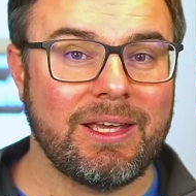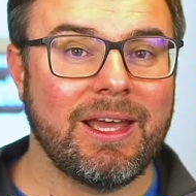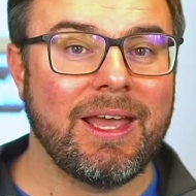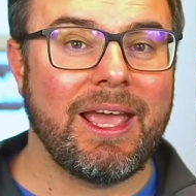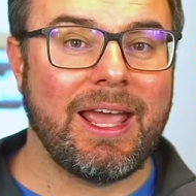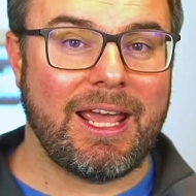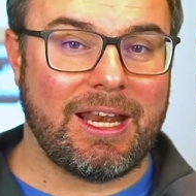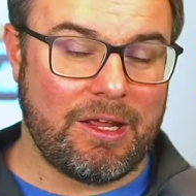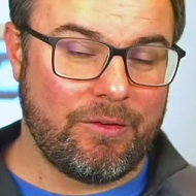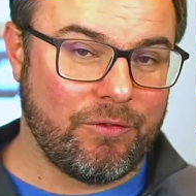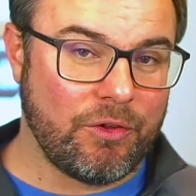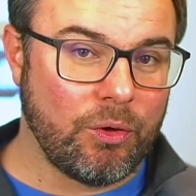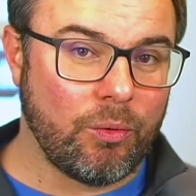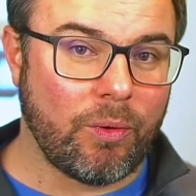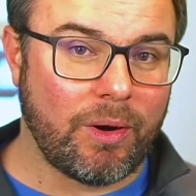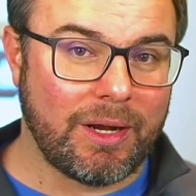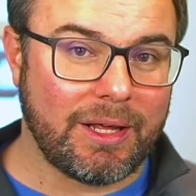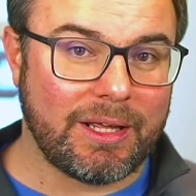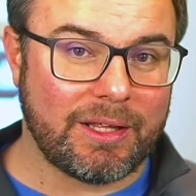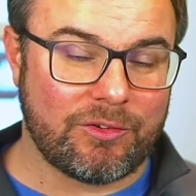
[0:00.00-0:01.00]
And if you
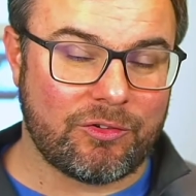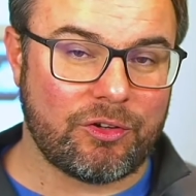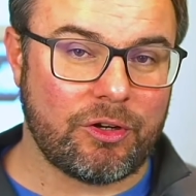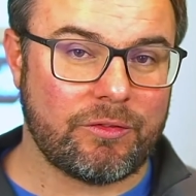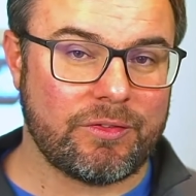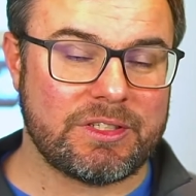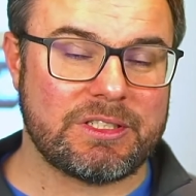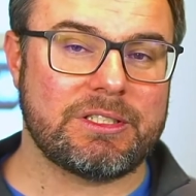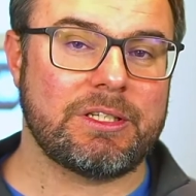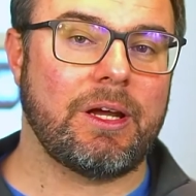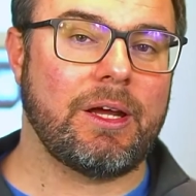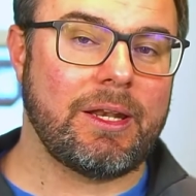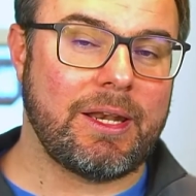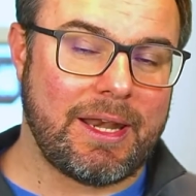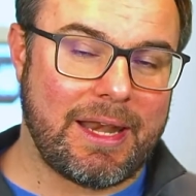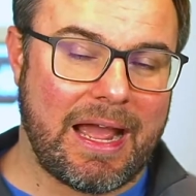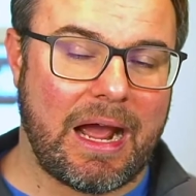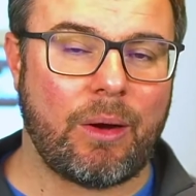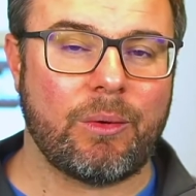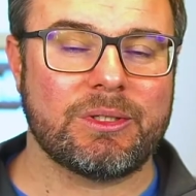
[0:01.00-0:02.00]
want to get service done,
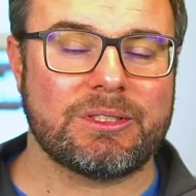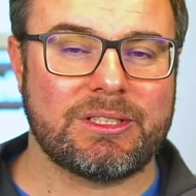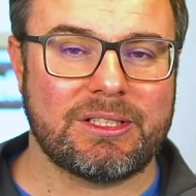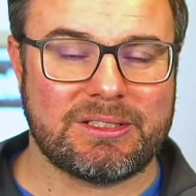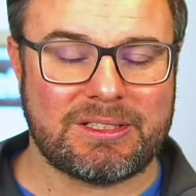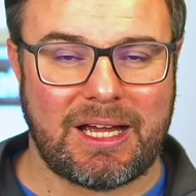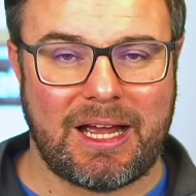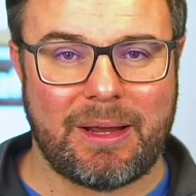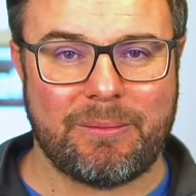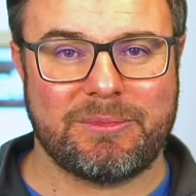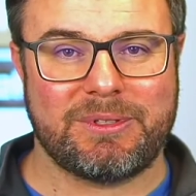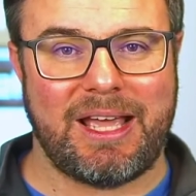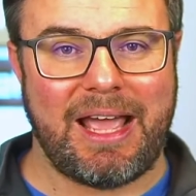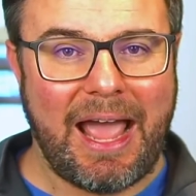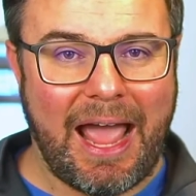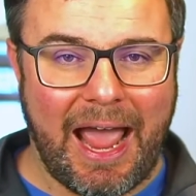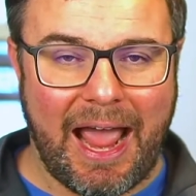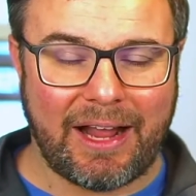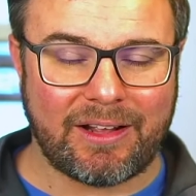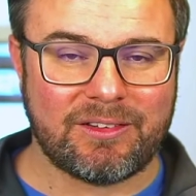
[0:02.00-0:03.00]
now is the time to
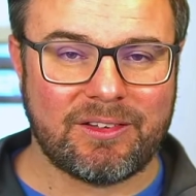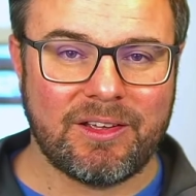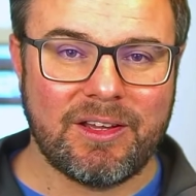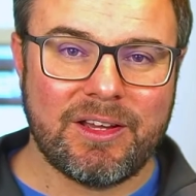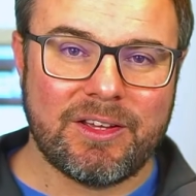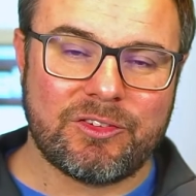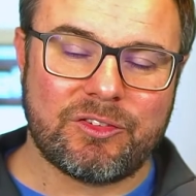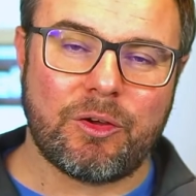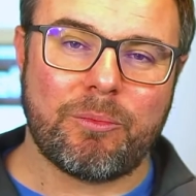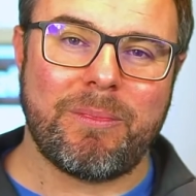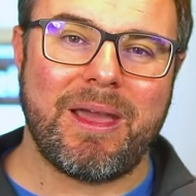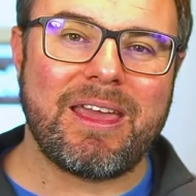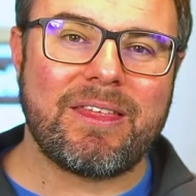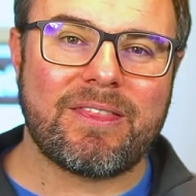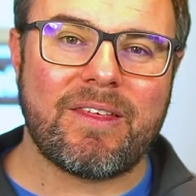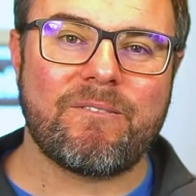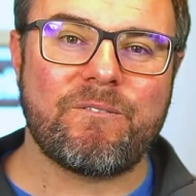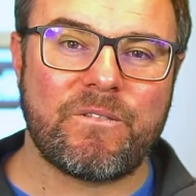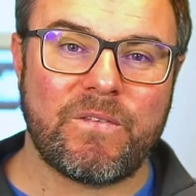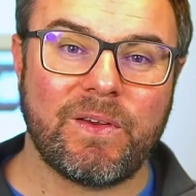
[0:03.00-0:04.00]
act. So make
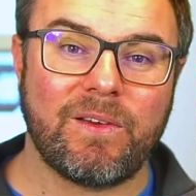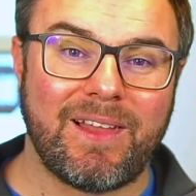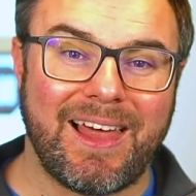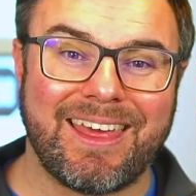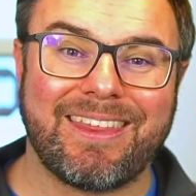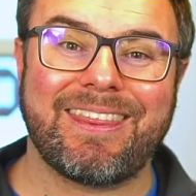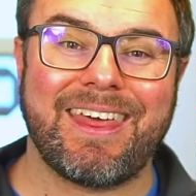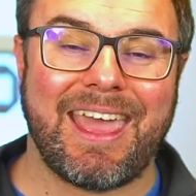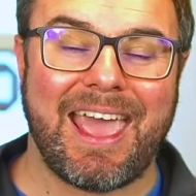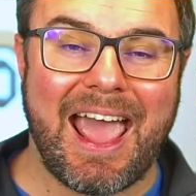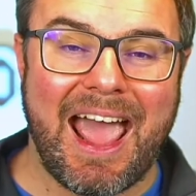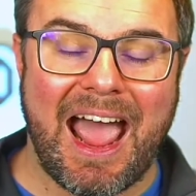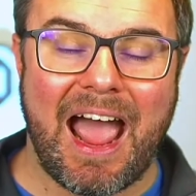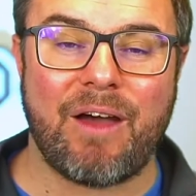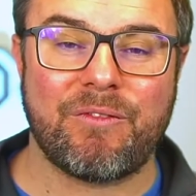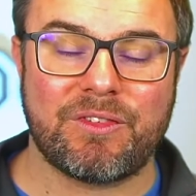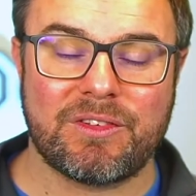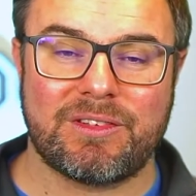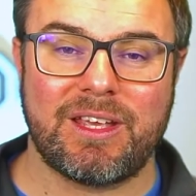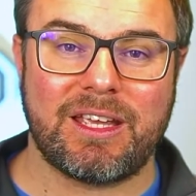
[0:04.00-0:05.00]
them feel like they have
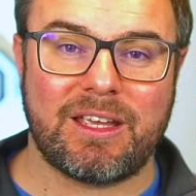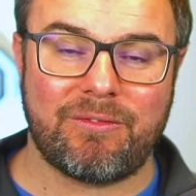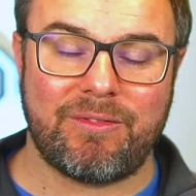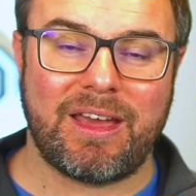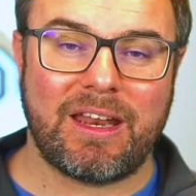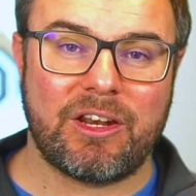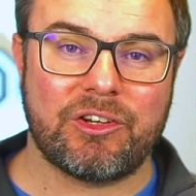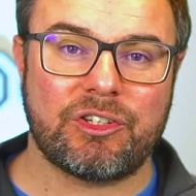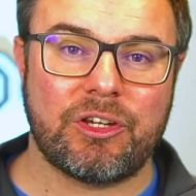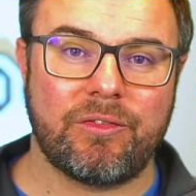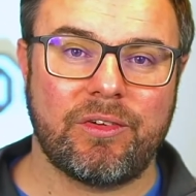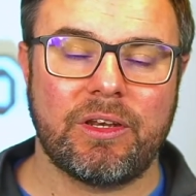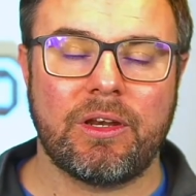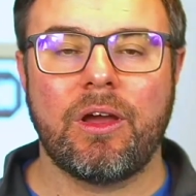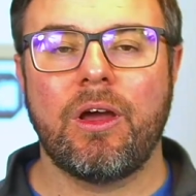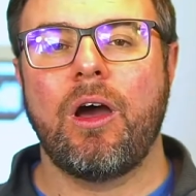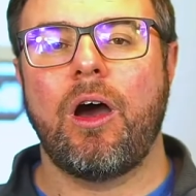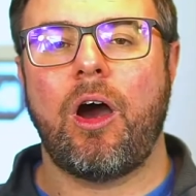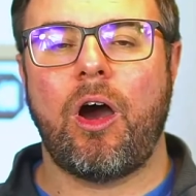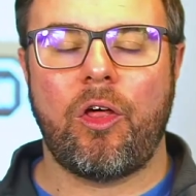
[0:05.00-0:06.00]
to take advantage of it.
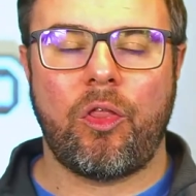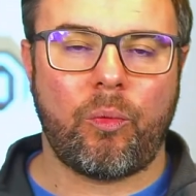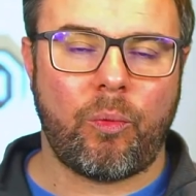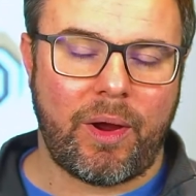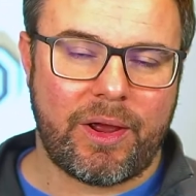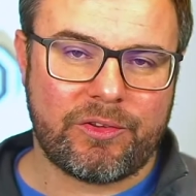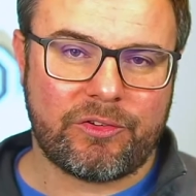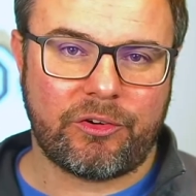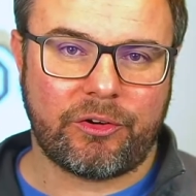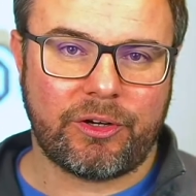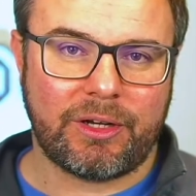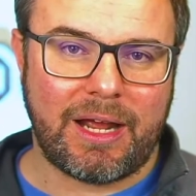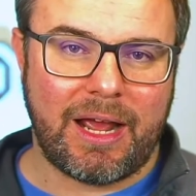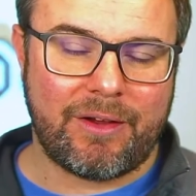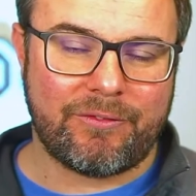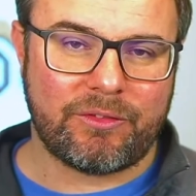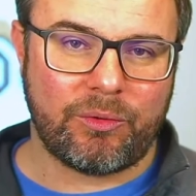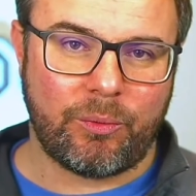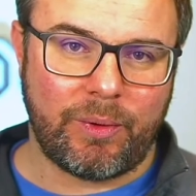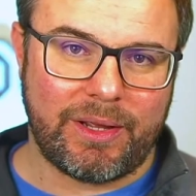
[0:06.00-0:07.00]
Otherwise, they're going to have
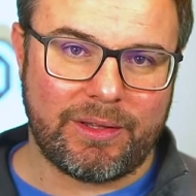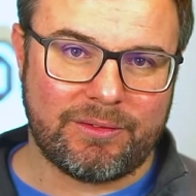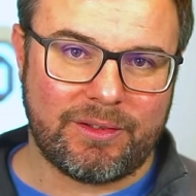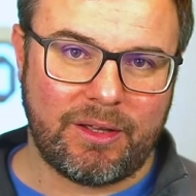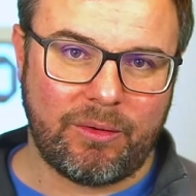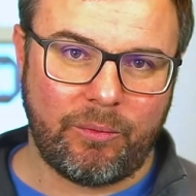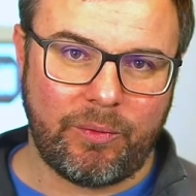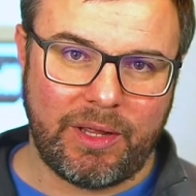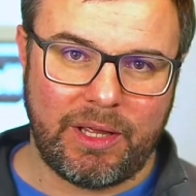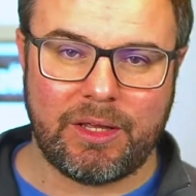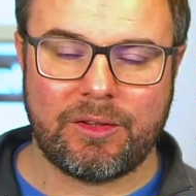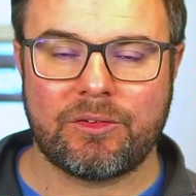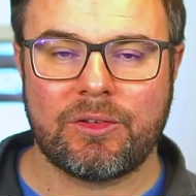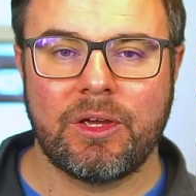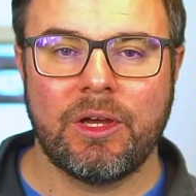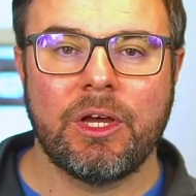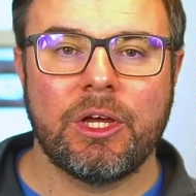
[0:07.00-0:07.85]
to wait 10 weeks.